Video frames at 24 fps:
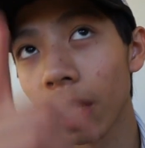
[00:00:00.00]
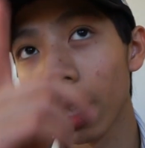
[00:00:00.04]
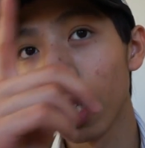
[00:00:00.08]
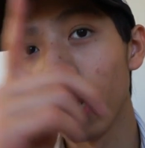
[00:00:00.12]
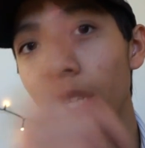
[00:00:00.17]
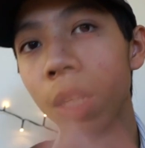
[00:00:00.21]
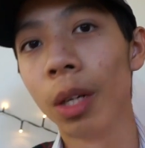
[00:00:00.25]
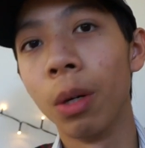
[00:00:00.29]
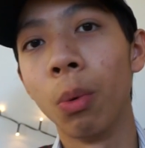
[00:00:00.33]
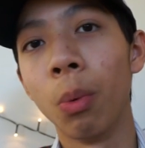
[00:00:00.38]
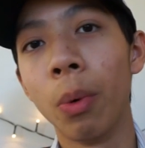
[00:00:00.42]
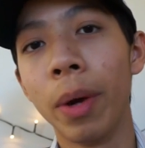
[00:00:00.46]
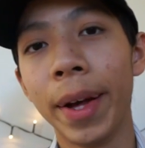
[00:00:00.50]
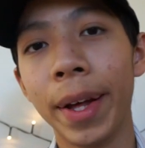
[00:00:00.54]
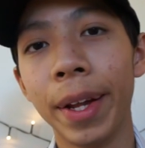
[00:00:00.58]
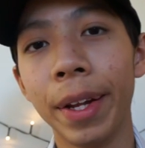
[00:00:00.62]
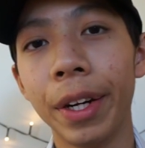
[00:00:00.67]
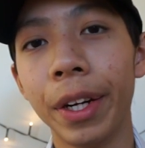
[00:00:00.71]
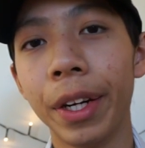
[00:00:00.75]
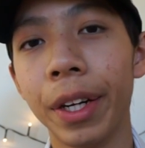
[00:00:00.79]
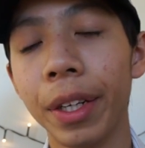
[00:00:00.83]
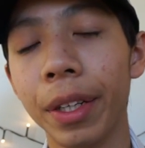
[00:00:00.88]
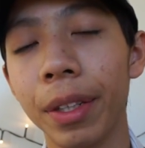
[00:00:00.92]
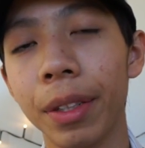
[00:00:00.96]
the
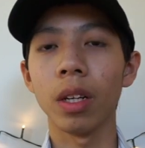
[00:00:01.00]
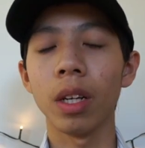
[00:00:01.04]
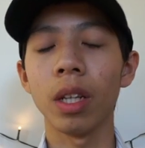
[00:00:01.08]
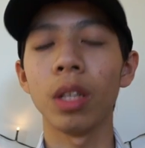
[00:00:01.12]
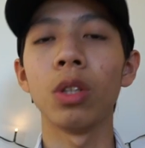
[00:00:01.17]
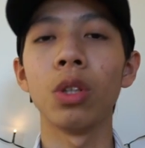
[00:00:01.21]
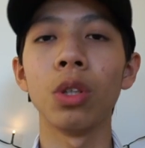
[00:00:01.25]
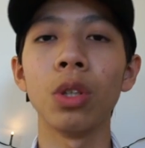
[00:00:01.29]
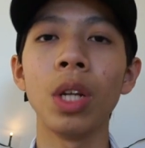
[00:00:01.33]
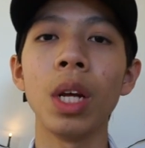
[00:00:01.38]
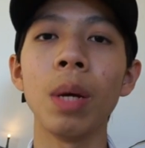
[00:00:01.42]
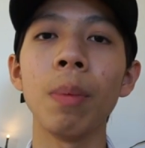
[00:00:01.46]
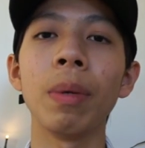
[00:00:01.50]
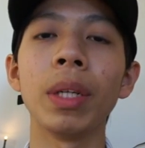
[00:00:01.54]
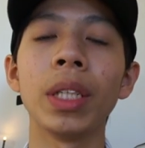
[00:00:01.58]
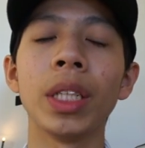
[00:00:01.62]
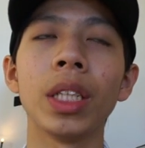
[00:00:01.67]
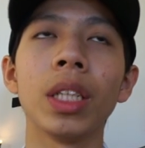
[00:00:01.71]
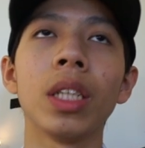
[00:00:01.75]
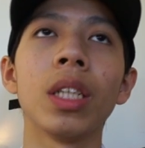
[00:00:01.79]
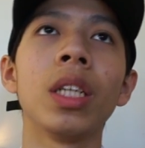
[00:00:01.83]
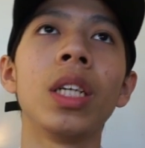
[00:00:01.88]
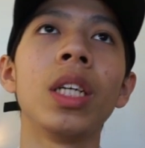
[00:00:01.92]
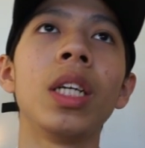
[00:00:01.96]
weather. And today
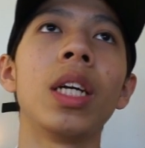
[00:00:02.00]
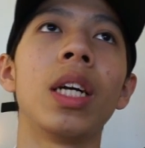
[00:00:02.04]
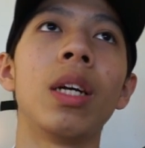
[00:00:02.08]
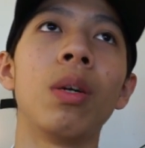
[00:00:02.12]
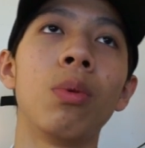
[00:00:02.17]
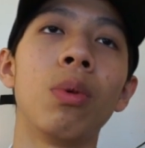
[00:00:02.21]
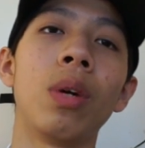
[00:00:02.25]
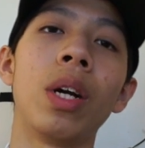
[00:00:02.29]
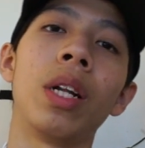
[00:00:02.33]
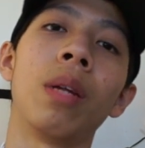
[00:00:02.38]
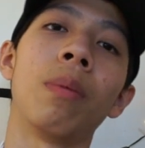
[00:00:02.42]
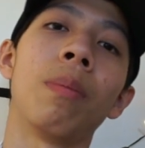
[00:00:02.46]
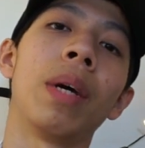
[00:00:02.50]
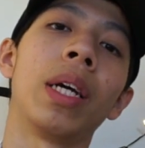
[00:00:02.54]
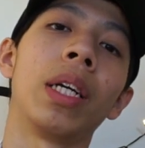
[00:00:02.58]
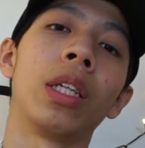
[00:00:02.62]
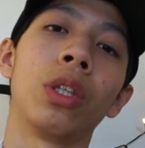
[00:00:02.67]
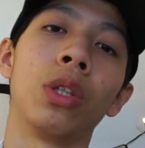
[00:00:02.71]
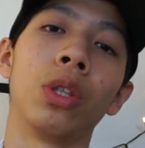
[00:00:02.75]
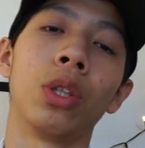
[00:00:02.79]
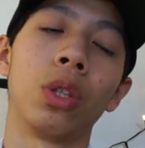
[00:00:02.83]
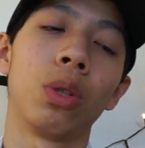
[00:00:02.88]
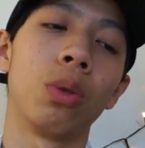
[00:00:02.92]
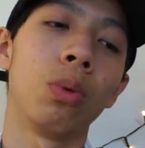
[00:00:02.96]
basically I ride a bike
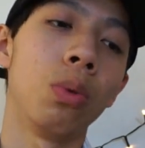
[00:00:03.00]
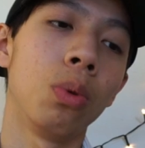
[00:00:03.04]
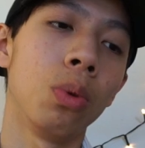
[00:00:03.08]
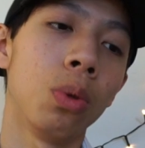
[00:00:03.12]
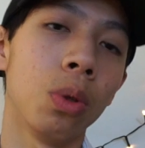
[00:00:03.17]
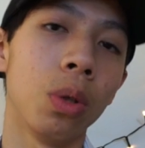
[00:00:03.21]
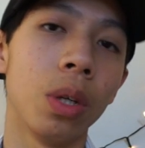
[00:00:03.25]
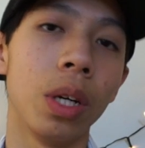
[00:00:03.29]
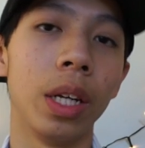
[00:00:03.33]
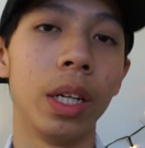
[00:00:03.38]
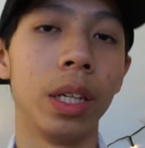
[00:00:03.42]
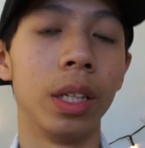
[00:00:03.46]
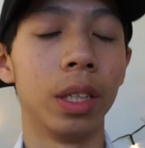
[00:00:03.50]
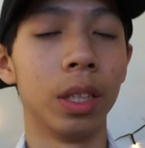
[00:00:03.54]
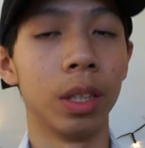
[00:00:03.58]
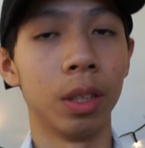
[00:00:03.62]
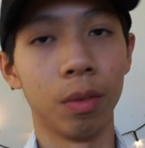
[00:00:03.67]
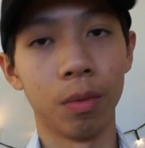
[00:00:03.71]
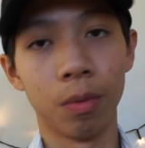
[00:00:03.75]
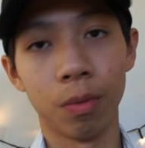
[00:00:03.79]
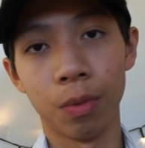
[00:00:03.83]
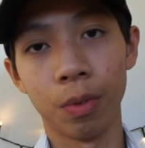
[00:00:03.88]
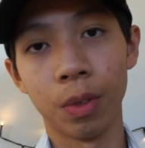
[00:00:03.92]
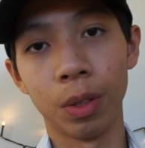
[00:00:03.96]
to school and
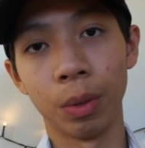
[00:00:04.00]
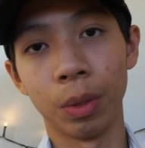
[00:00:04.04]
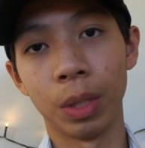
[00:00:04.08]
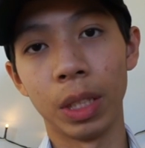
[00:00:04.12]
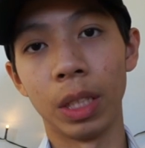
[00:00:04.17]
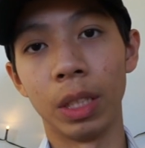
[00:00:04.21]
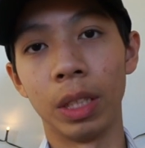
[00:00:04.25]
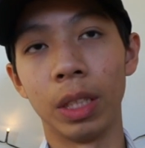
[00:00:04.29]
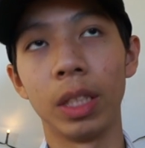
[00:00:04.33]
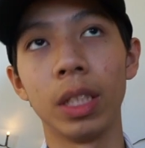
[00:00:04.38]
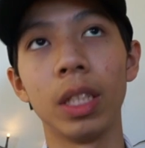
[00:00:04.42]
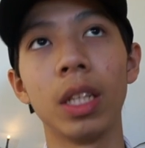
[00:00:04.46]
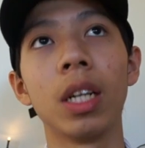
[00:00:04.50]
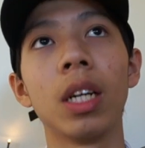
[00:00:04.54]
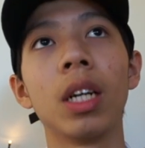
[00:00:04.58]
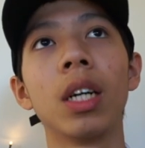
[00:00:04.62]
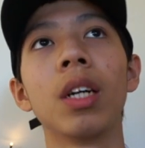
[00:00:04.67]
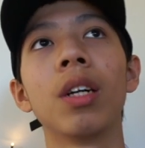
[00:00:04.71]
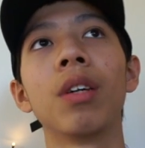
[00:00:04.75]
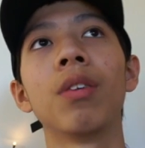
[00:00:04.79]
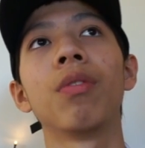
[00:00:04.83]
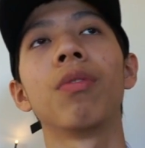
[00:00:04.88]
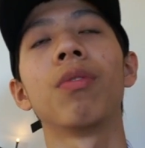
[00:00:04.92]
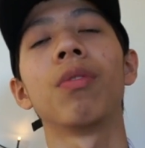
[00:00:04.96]
film some
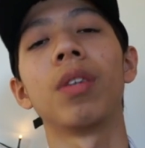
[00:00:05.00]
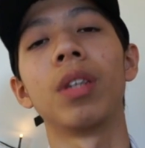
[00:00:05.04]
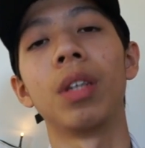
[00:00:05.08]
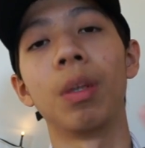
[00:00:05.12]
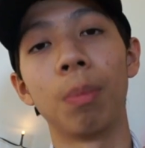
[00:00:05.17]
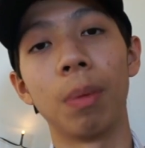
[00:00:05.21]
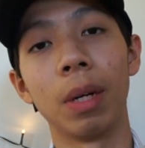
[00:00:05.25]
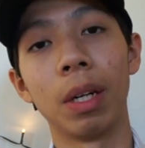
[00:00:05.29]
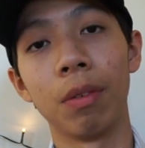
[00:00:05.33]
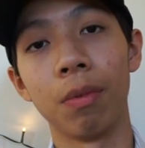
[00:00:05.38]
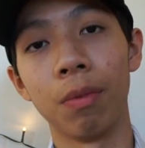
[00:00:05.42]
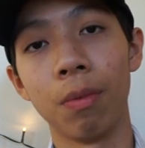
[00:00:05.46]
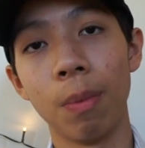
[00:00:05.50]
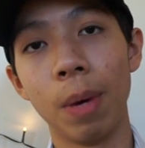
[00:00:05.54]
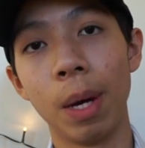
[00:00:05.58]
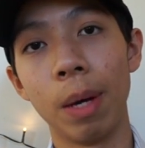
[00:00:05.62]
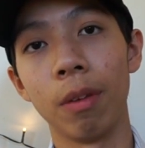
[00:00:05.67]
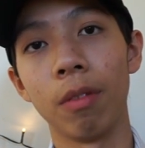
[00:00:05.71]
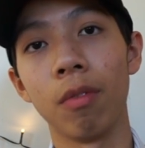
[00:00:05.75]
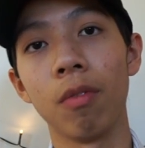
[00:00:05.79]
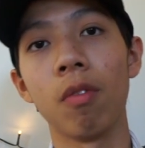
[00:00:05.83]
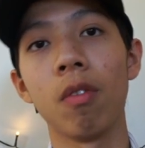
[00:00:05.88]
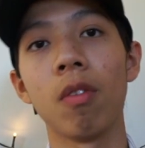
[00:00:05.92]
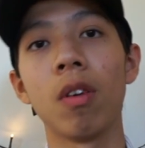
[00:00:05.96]
stuff about my
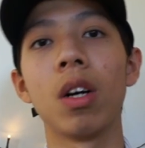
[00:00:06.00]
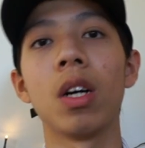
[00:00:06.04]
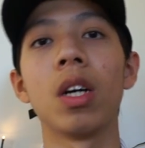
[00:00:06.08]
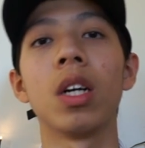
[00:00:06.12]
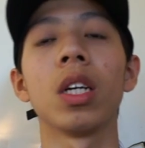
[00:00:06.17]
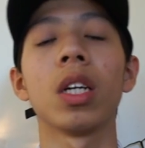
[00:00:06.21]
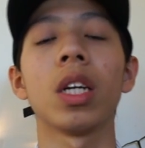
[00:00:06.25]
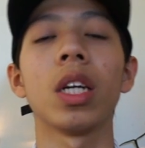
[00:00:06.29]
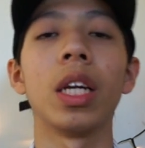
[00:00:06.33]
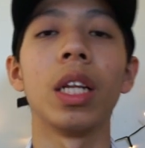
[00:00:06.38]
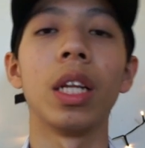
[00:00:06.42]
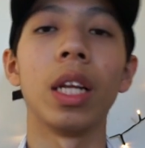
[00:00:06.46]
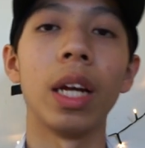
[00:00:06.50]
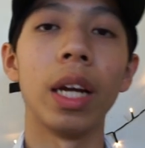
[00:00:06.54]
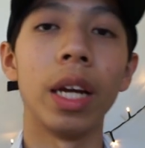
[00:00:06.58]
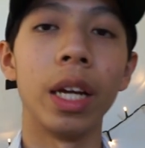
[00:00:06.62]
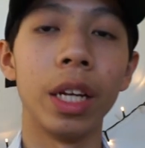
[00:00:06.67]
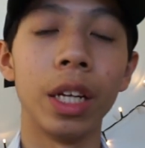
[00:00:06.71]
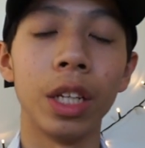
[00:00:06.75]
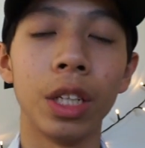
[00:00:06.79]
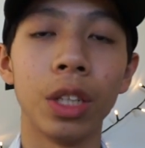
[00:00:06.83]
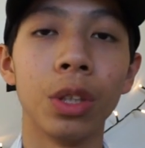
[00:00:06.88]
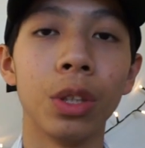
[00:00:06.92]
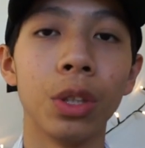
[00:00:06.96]
vlog and
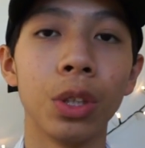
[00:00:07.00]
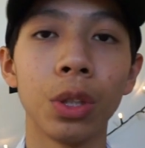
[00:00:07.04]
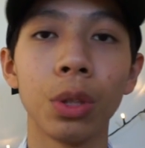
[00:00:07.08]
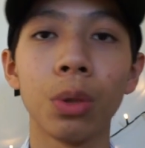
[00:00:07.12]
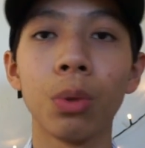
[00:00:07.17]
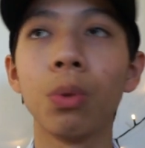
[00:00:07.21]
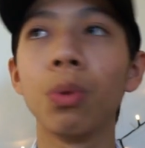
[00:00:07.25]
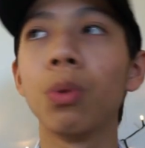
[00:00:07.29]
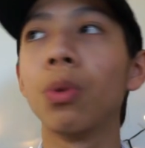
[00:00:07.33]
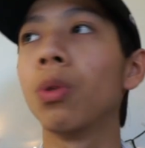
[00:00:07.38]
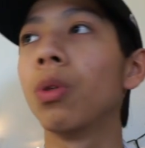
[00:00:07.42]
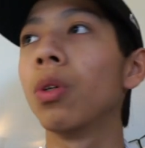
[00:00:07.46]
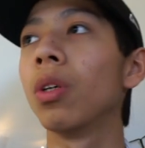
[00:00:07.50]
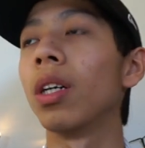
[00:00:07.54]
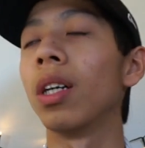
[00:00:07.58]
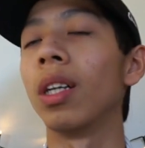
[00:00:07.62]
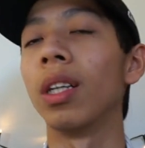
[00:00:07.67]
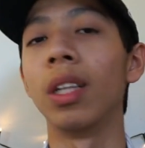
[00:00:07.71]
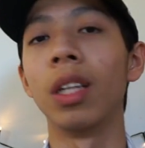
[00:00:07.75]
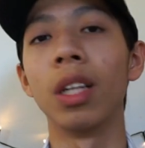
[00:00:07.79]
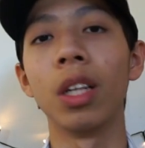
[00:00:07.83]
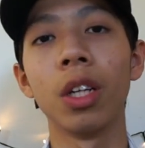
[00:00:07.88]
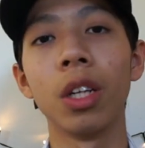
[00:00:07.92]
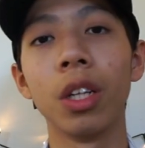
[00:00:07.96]
head to school
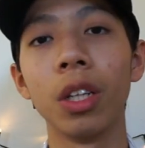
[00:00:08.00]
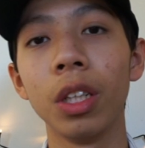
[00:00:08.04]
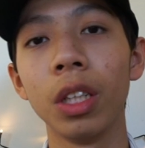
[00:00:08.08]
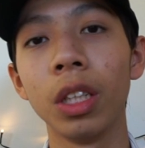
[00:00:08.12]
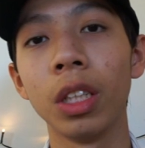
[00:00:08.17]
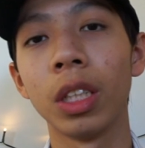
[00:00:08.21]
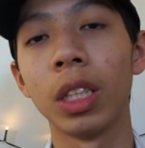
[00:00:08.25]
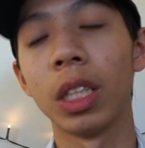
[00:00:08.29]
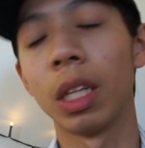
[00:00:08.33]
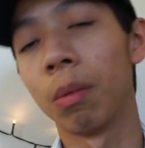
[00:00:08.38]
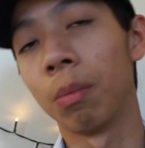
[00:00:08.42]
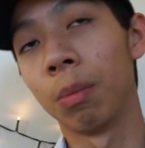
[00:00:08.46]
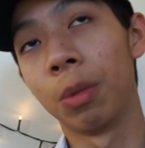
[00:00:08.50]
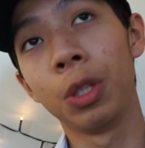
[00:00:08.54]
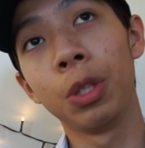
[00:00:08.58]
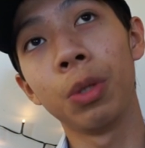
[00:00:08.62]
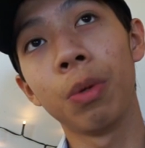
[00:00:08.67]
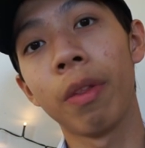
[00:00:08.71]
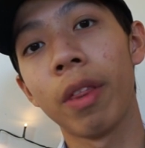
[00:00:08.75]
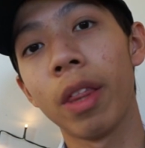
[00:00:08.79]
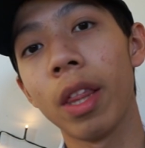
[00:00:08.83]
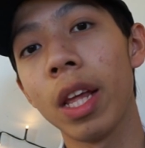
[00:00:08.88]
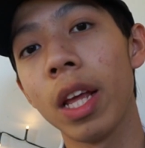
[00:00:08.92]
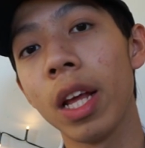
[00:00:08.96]
and learning some new
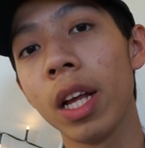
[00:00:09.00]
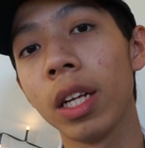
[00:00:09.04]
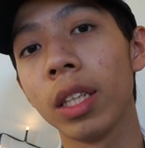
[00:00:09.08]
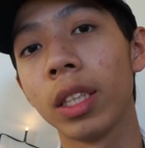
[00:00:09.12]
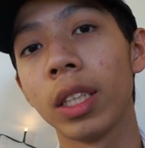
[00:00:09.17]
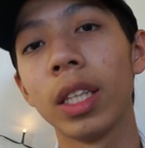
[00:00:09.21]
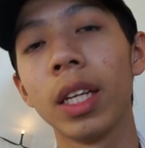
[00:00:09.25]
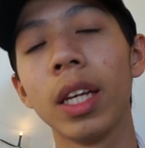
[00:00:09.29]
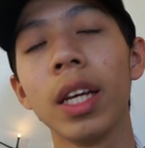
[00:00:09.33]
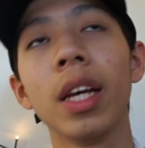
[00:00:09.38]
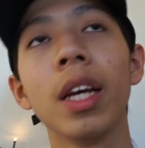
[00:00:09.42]
things.